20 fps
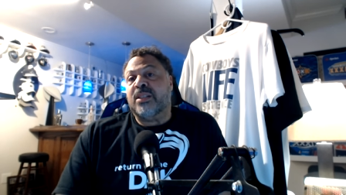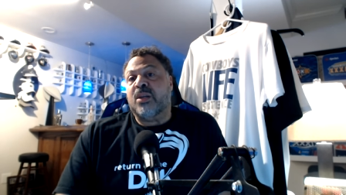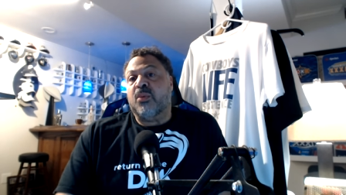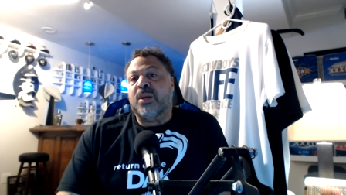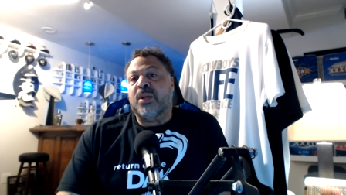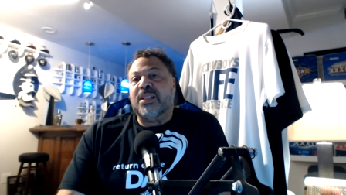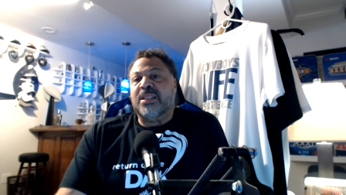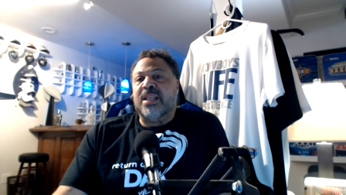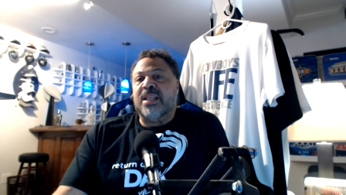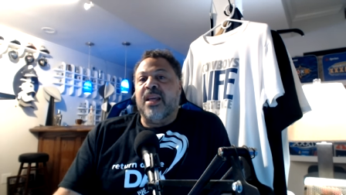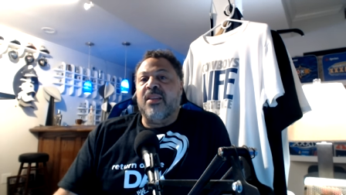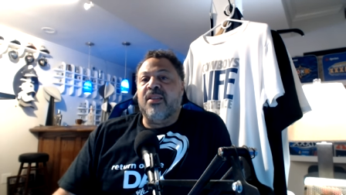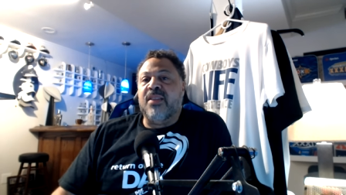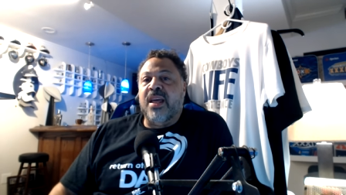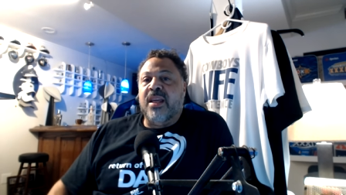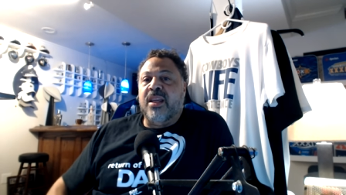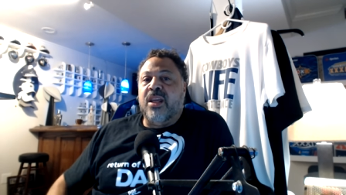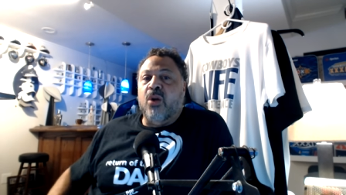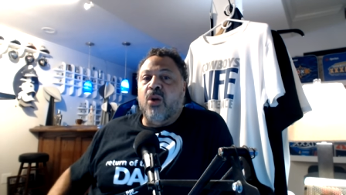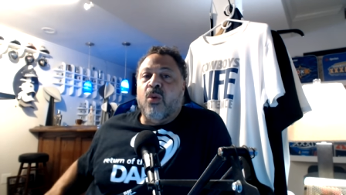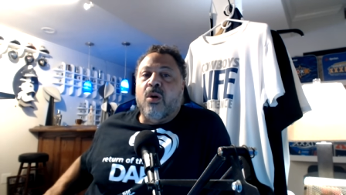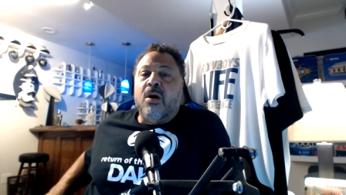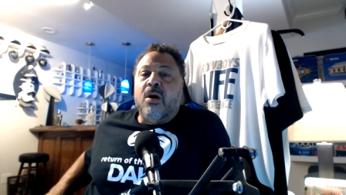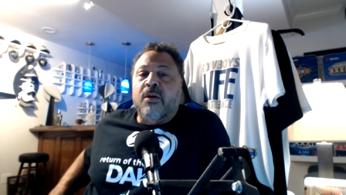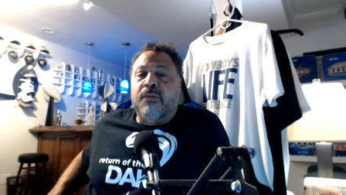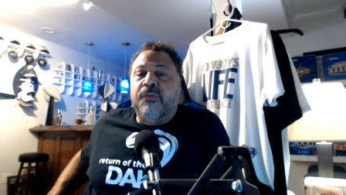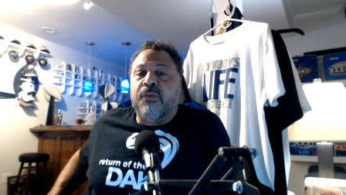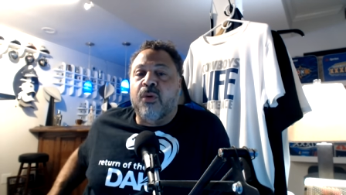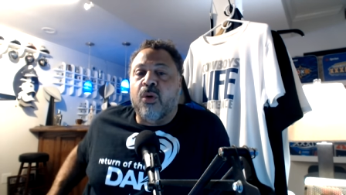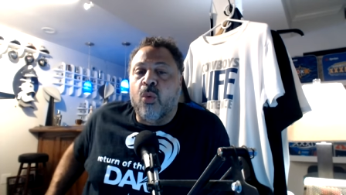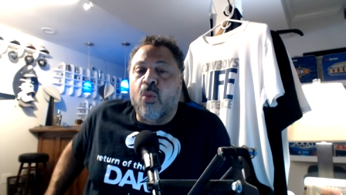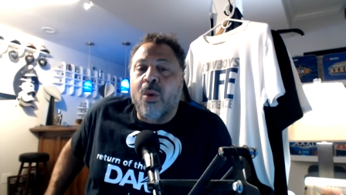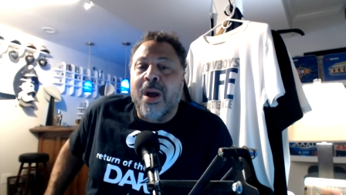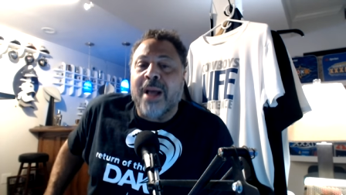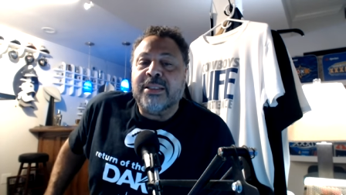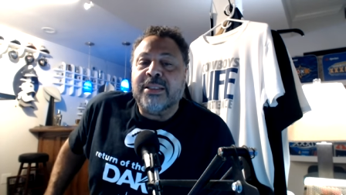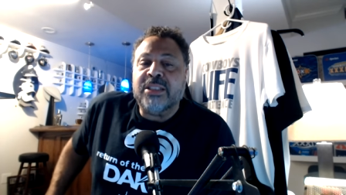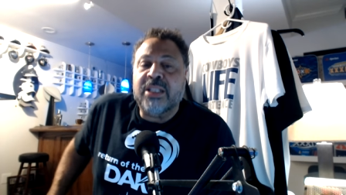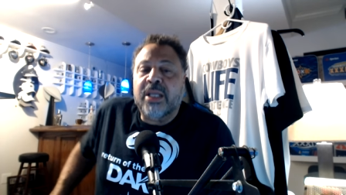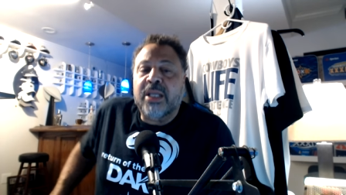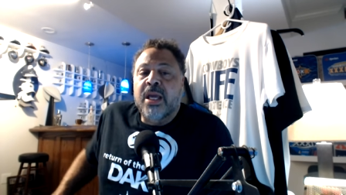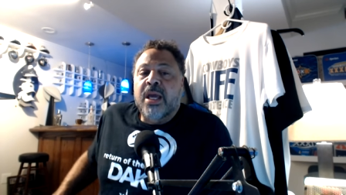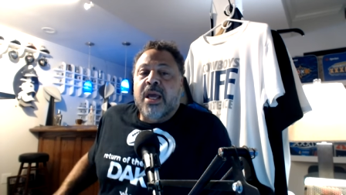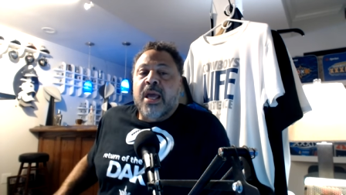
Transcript: I want to say thank you all for watching,